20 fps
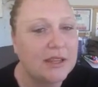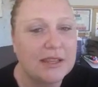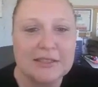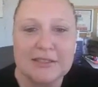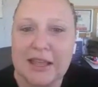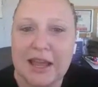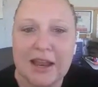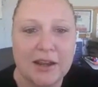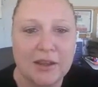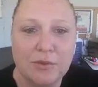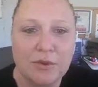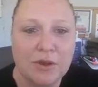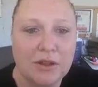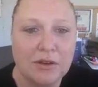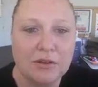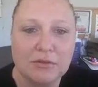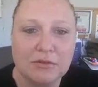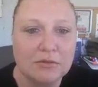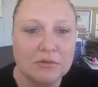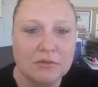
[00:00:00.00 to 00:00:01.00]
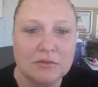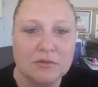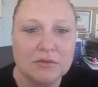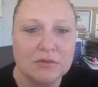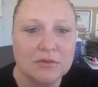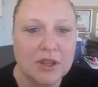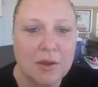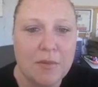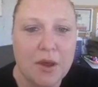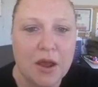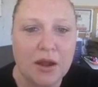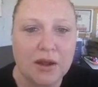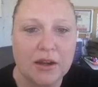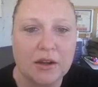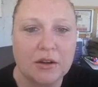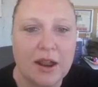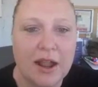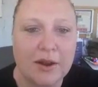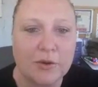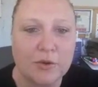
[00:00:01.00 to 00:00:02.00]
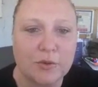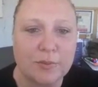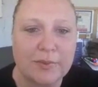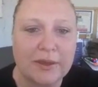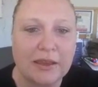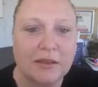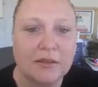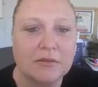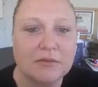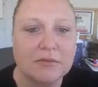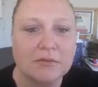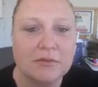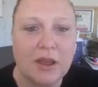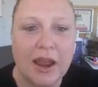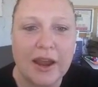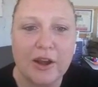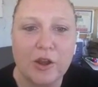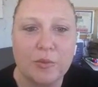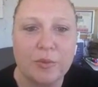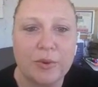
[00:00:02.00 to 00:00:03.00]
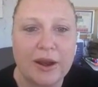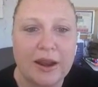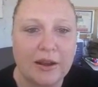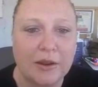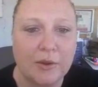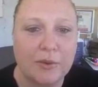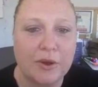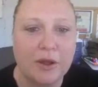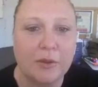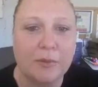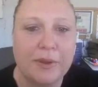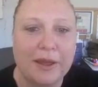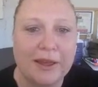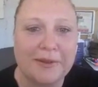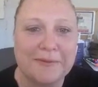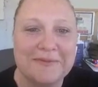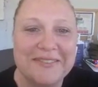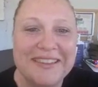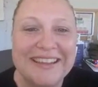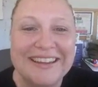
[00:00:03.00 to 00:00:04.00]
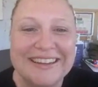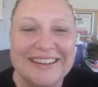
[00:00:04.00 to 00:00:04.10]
Is anyone, come on, interact with me. I know Brandy will, but